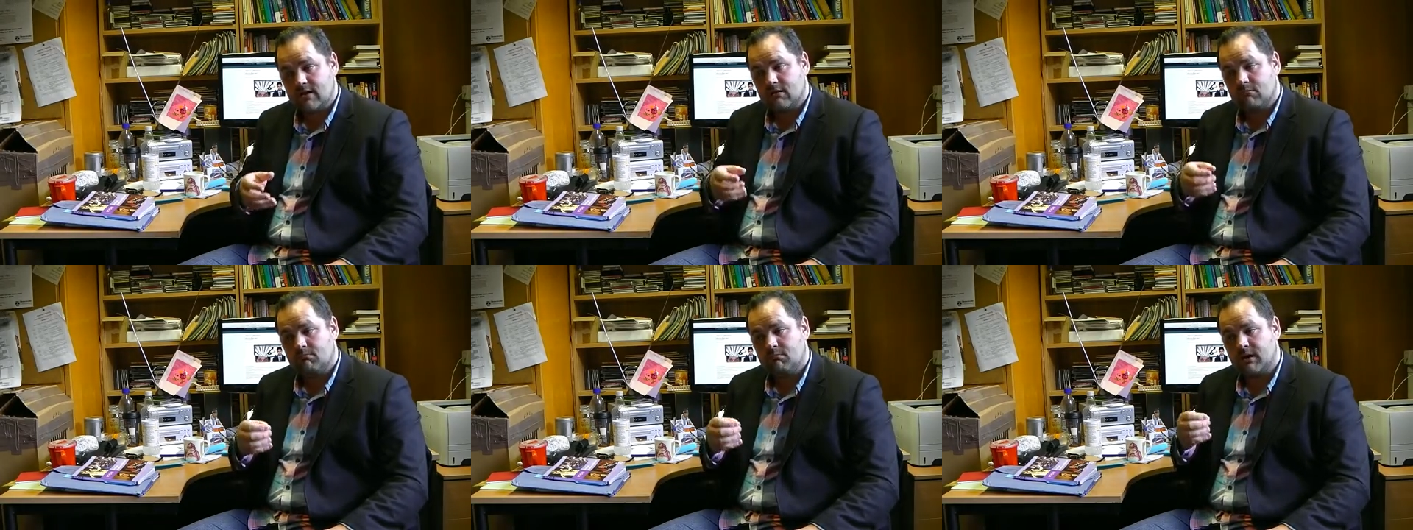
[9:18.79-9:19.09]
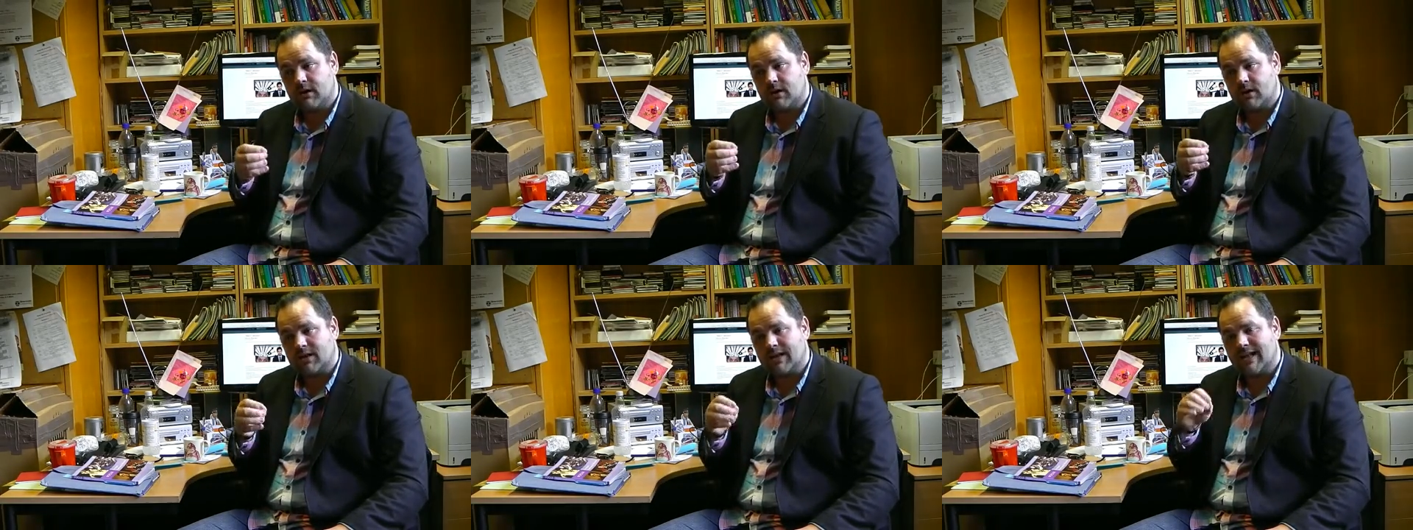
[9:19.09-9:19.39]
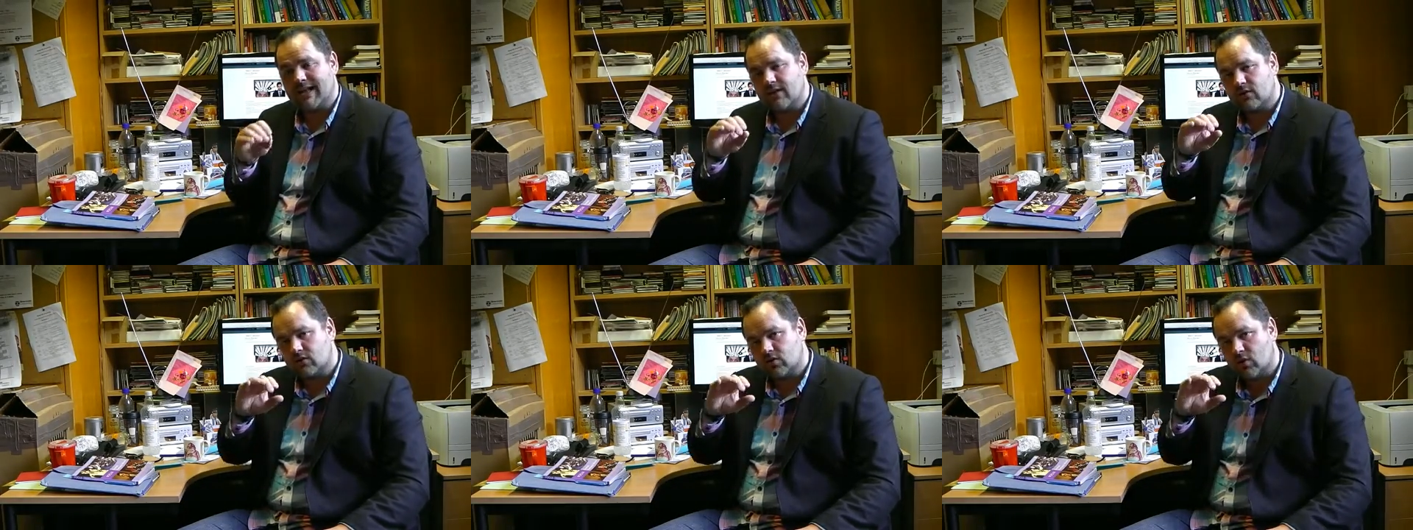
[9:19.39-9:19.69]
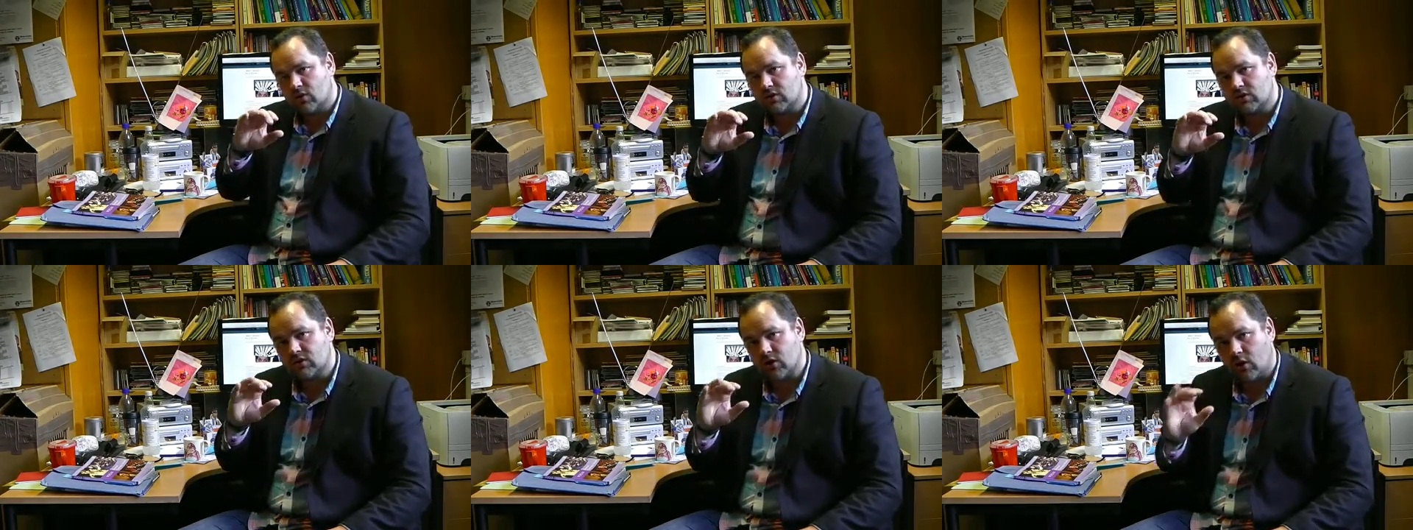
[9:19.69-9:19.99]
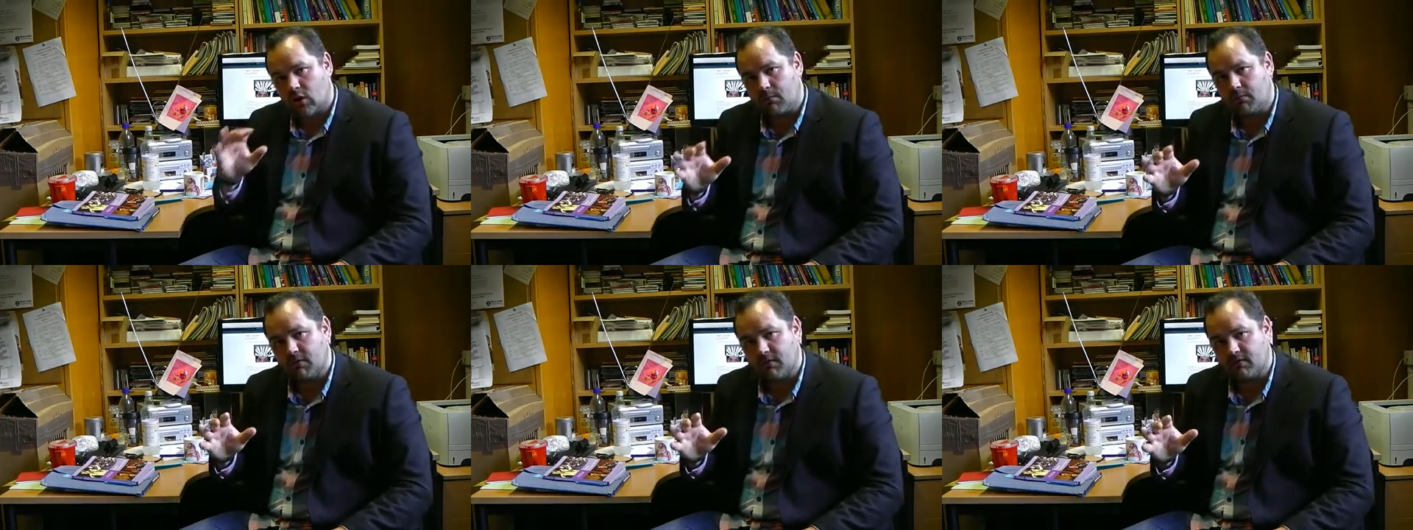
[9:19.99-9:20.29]
but layered on
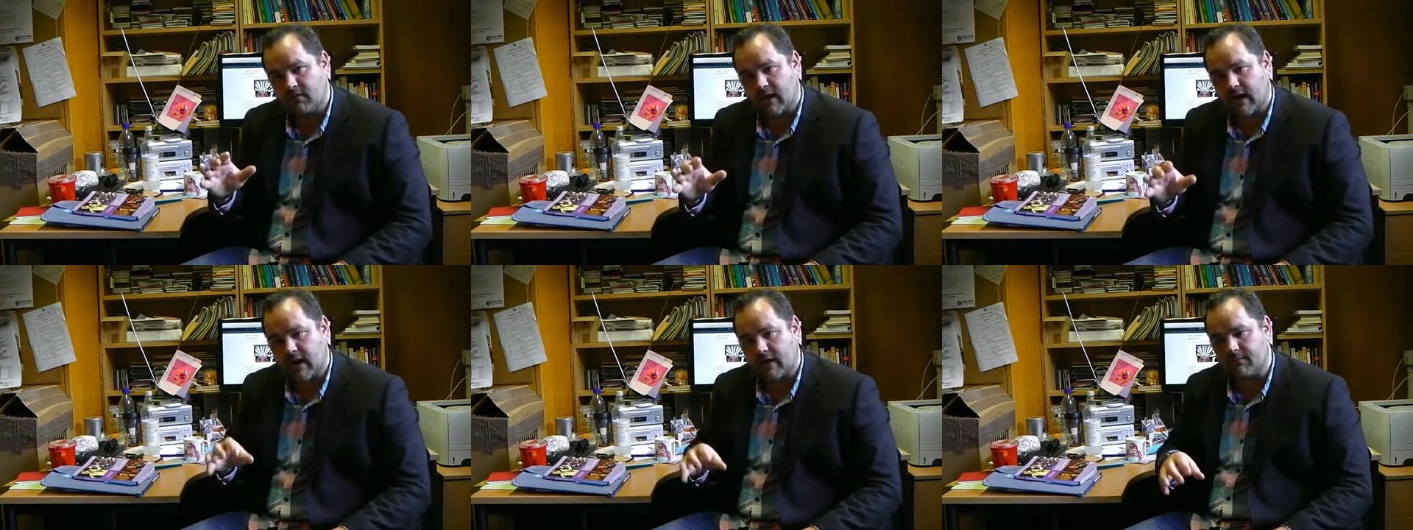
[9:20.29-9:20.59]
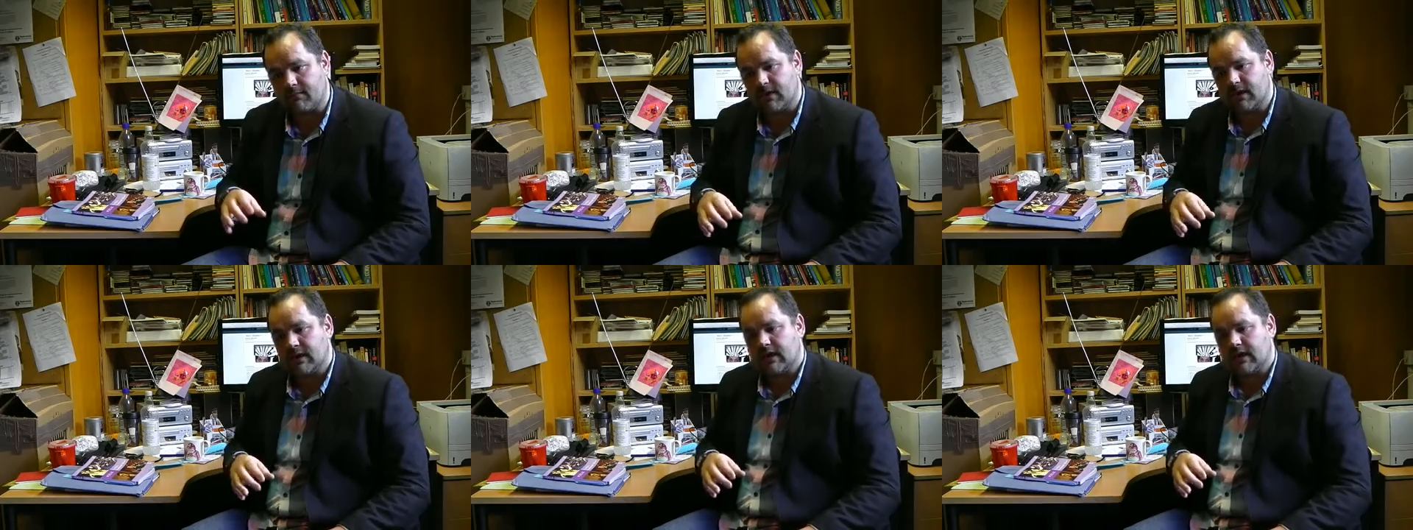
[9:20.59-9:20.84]
top of that,